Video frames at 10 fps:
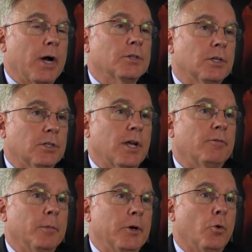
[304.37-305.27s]
process
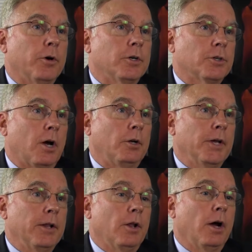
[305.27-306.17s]
government orders all
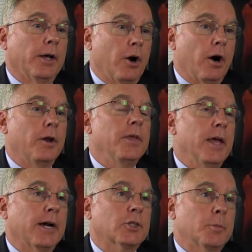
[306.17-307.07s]
day long and are
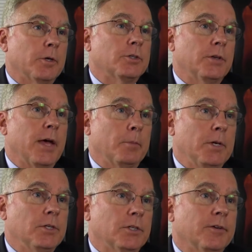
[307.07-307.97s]
the experts in that
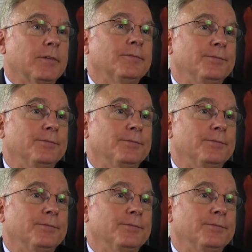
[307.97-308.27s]
piece of it.